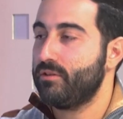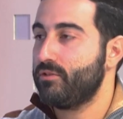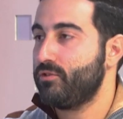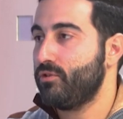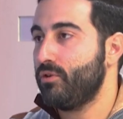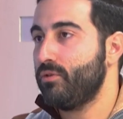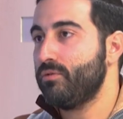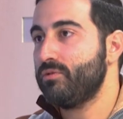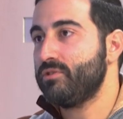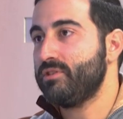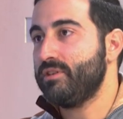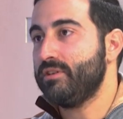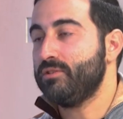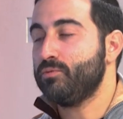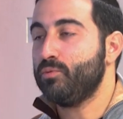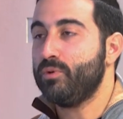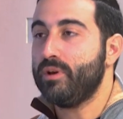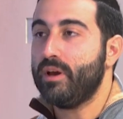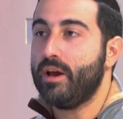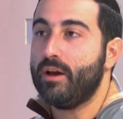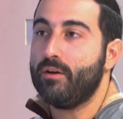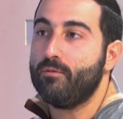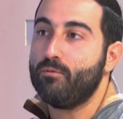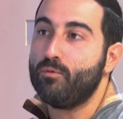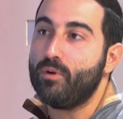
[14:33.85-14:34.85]
So since we
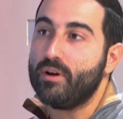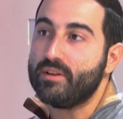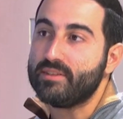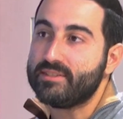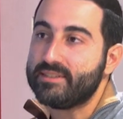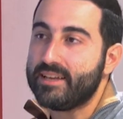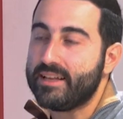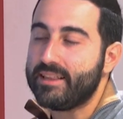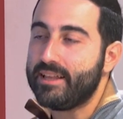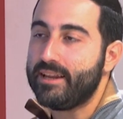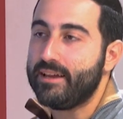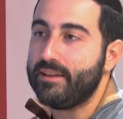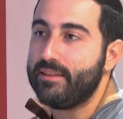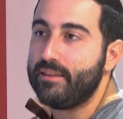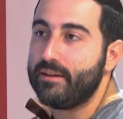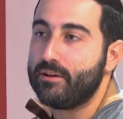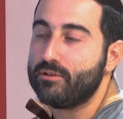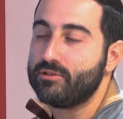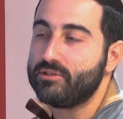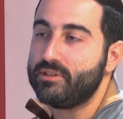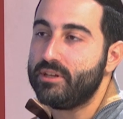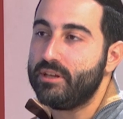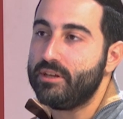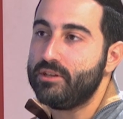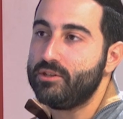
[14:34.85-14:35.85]
have one satellite in the
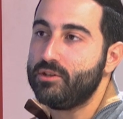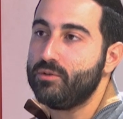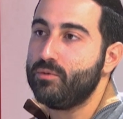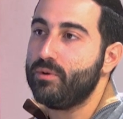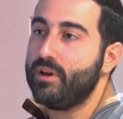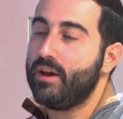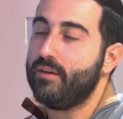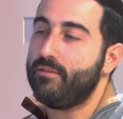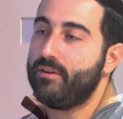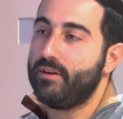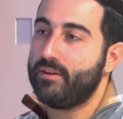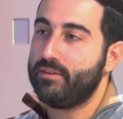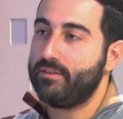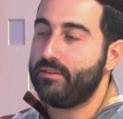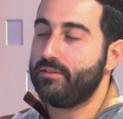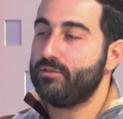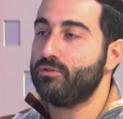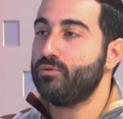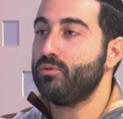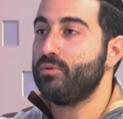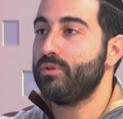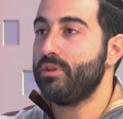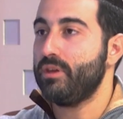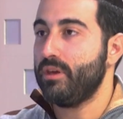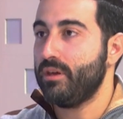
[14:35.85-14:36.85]
constellation, we have access
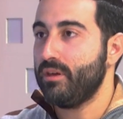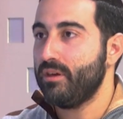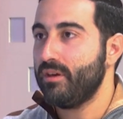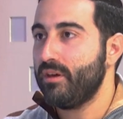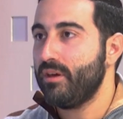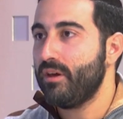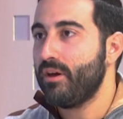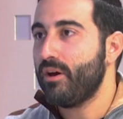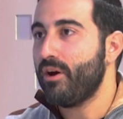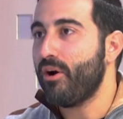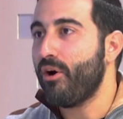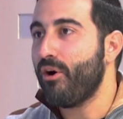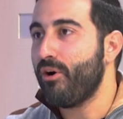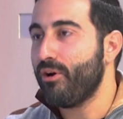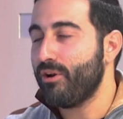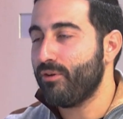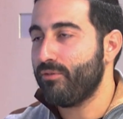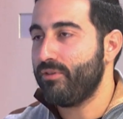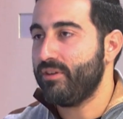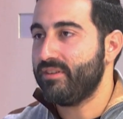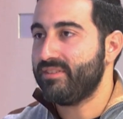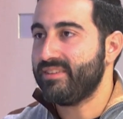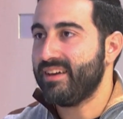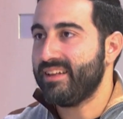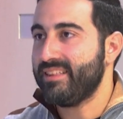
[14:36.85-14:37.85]
to all of
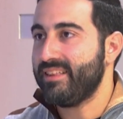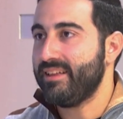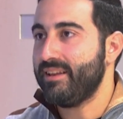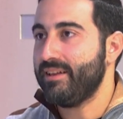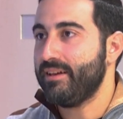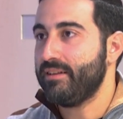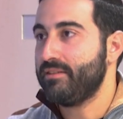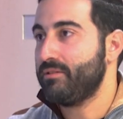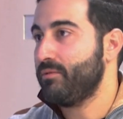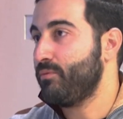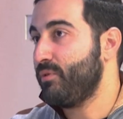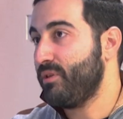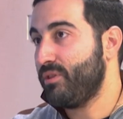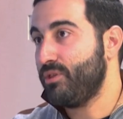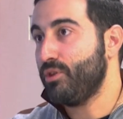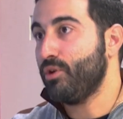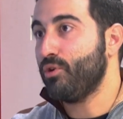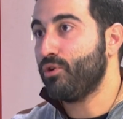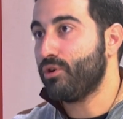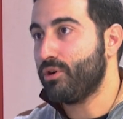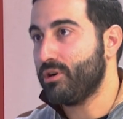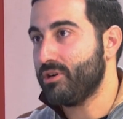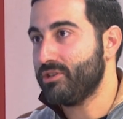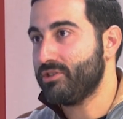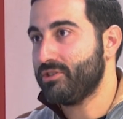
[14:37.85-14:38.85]
the satellites with
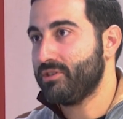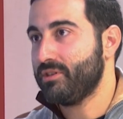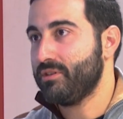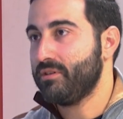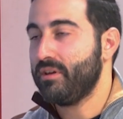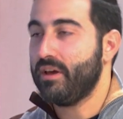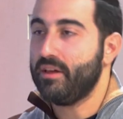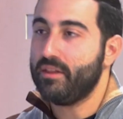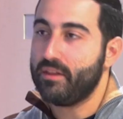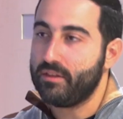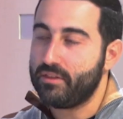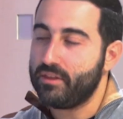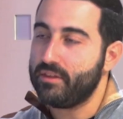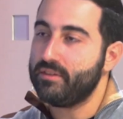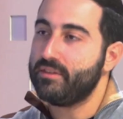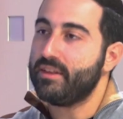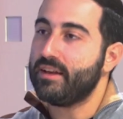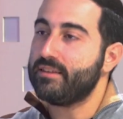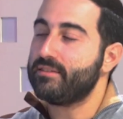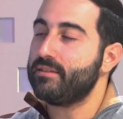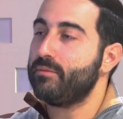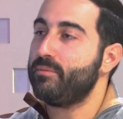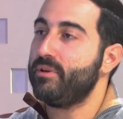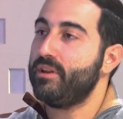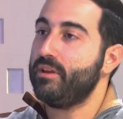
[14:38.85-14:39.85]
no cost. And I think
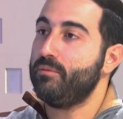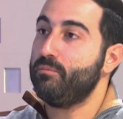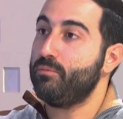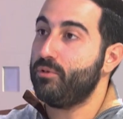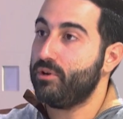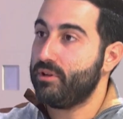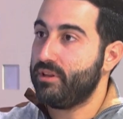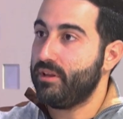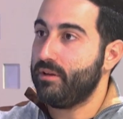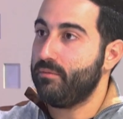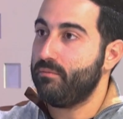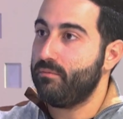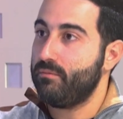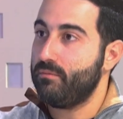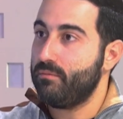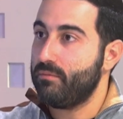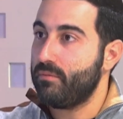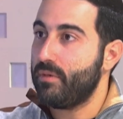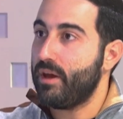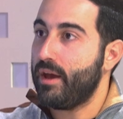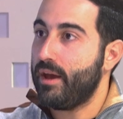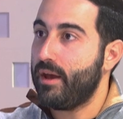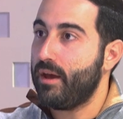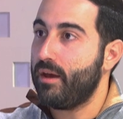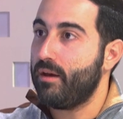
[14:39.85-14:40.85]
that's a very important
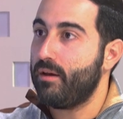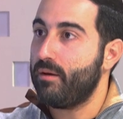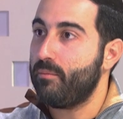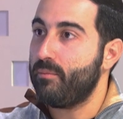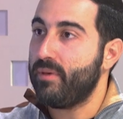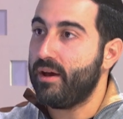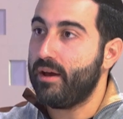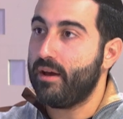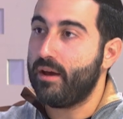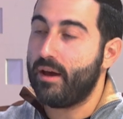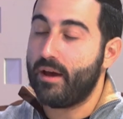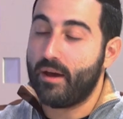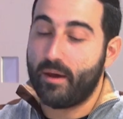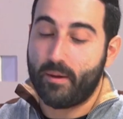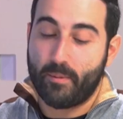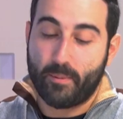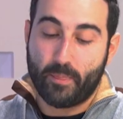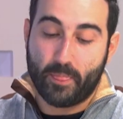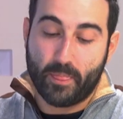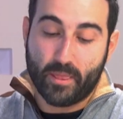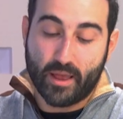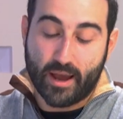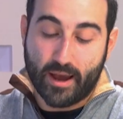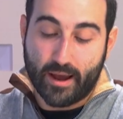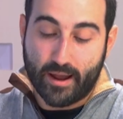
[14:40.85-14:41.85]

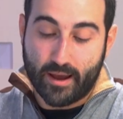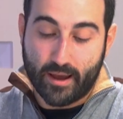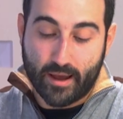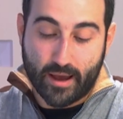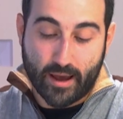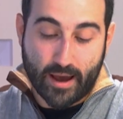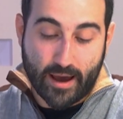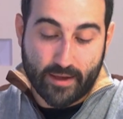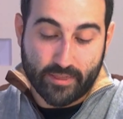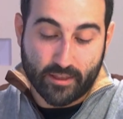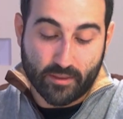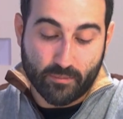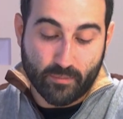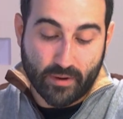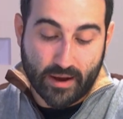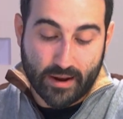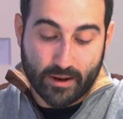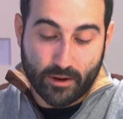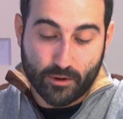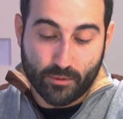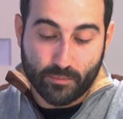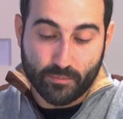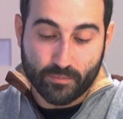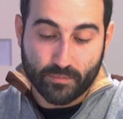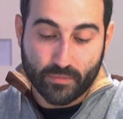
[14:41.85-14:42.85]
added
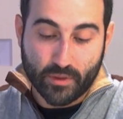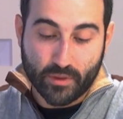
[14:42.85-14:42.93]
value.